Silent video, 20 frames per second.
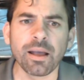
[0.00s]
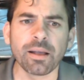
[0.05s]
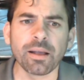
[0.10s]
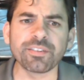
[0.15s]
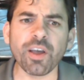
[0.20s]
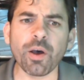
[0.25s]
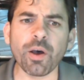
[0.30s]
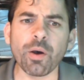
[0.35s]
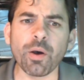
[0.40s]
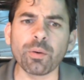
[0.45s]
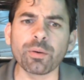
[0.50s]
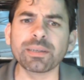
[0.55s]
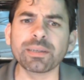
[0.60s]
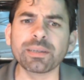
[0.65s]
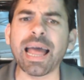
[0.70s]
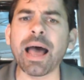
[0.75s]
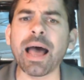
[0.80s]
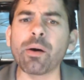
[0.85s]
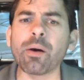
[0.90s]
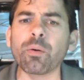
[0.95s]
So
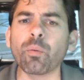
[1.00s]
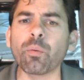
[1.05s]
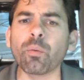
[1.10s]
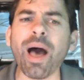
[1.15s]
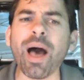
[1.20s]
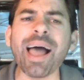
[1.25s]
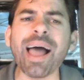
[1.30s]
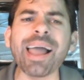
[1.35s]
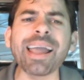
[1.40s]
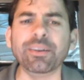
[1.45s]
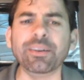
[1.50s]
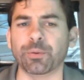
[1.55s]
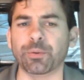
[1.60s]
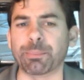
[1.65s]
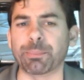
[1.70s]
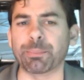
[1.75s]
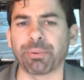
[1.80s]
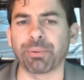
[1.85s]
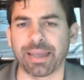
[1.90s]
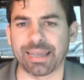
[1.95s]
now, why do
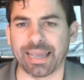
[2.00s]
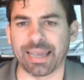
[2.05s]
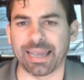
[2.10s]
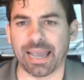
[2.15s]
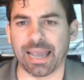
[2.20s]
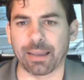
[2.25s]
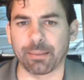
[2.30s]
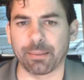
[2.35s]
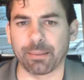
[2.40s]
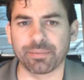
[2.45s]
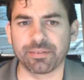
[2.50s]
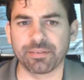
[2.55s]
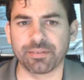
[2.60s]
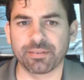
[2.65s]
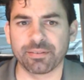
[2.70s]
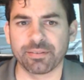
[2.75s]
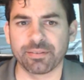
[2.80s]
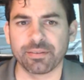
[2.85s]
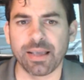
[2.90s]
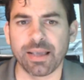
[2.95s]
we play
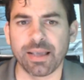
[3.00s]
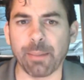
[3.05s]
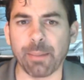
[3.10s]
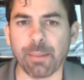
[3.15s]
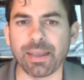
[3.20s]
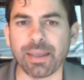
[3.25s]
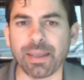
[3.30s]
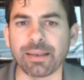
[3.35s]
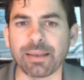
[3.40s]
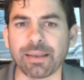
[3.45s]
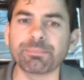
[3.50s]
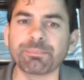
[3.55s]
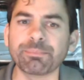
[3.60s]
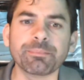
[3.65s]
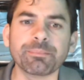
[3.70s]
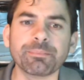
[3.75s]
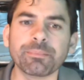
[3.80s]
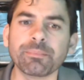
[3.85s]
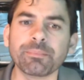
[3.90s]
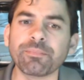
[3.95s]
games? I mean,
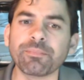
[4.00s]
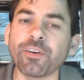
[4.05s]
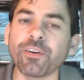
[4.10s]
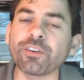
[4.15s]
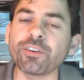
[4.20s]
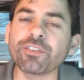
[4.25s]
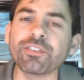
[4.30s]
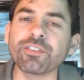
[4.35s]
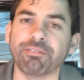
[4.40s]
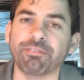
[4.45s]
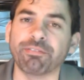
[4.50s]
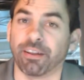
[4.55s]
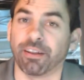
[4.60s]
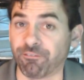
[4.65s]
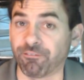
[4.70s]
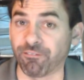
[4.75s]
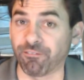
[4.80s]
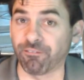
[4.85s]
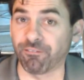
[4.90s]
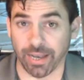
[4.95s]
first off,
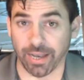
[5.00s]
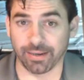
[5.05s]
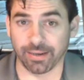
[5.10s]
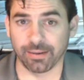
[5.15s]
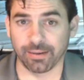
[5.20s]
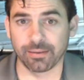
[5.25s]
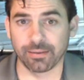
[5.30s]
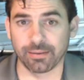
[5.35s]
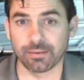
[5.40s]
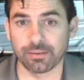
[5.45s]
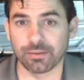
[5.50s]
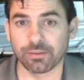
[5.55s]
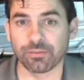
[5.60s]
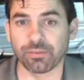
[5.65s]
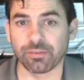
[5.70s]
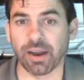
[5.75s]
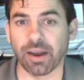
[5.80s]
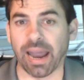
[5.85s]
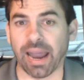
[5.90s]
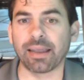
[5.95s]
they're fun,
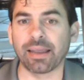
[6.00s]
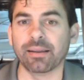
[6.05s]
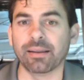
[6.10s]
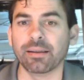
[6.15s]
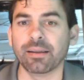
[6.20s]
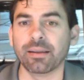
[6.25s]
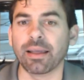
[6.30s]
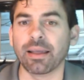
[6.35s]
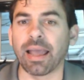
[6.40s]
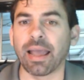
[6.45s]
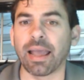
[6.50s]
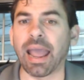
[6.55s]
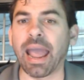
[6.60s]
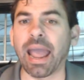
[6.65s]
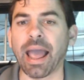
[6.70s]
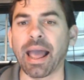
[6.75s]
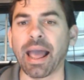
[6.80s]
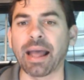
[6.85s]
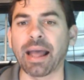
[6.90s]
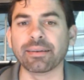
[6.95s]
right?
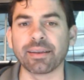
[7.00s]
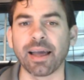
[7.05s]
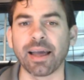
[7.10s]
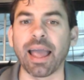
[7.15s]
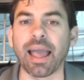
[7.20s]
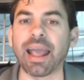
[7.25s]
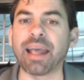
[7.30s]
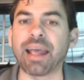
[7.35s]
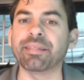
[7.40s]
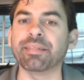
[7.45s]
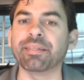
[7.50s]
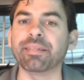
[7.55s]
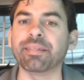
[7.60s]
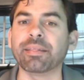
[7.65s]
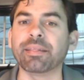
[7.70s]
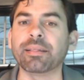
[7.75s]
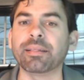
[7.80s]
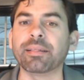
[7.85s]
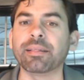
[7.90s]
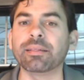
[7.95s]
And
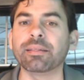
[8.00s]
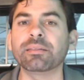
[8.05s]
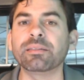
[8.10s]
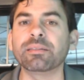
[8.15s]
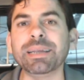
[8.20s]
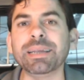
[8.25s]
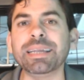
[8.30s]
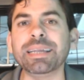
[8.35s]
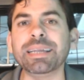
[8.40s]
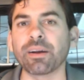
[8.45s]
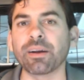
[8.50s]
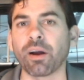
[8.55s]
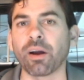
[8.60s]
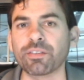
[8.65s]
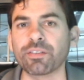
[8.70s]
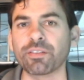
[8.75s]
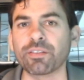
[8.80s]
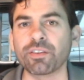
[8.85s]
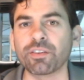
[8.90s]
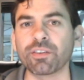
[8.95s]
to me, they're
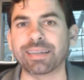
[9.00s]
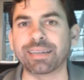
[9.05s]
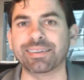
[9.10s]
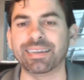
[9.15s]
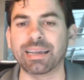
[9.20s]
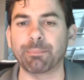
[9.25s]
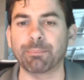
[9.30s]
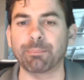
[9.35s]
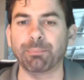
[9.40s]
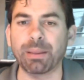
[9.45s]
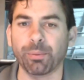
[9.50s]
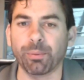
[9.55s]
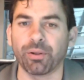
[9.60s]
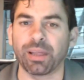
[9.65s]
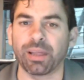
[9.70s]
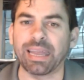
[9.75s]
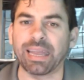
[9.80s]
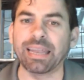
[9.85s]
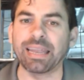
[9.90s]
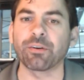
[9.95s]
also great to get
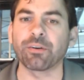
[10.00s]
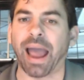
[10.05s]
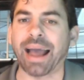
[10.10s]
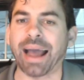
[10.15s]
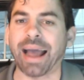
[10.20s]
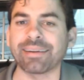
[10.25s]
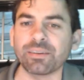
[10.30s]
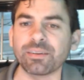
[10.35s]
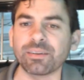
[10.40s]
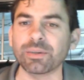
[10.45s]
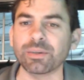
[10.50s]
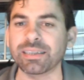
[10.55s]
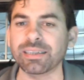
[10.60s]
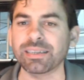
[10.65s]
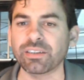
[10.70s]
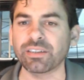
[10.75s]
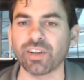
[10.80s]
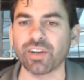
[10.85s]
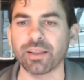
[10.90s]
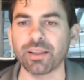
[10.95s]
people interacting with
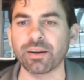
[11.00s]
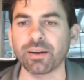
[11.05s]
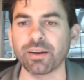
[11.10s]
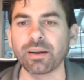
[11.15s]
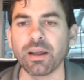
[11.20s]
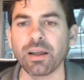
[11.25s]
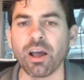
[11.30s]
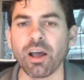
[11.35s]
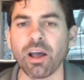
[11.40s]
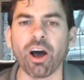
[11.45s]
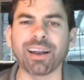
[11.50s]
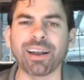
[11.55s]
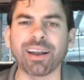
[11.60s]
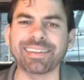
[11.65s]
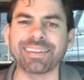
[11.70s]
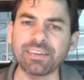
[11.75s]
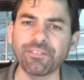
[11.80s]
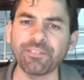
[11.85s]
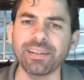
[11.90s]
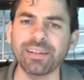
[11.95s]
each other on
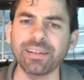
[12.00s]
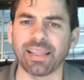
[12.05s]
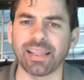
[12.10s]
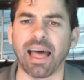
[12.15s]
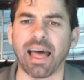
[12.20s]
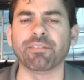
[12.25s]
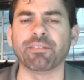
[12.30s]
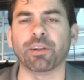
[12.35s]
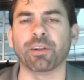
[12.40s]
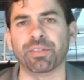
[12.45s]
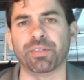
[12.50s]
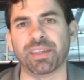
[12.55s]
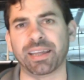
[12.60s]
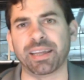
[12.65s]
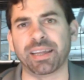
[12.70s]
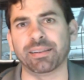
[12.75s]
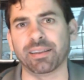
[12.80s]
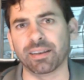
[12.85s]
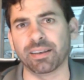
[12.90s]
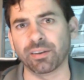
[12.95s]
a different level
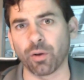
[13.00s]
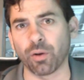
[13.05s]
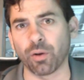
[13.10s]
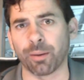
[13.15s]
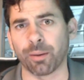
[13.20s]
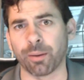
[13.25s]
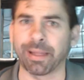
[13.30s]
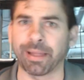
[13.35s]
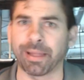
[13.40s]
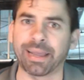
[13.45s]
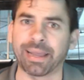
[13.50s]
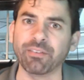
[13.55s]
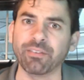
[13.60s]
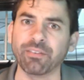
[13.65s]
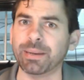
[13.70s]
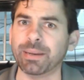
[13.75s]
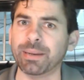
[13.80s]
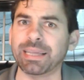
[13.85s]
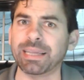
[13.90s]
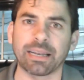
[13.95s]
than the norm. Like
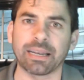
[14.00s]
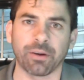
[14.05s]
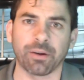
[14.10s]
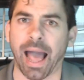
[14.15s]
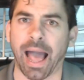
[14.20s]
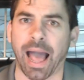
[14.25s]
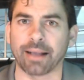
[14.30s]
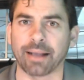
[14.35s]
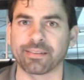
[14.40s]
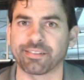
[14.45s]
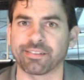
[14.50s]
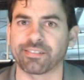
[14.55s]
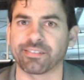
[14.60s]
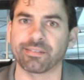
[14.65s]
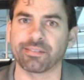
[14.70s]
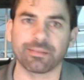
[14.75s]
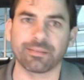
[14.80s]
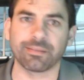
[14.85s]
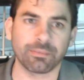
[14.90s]
everybody interacts,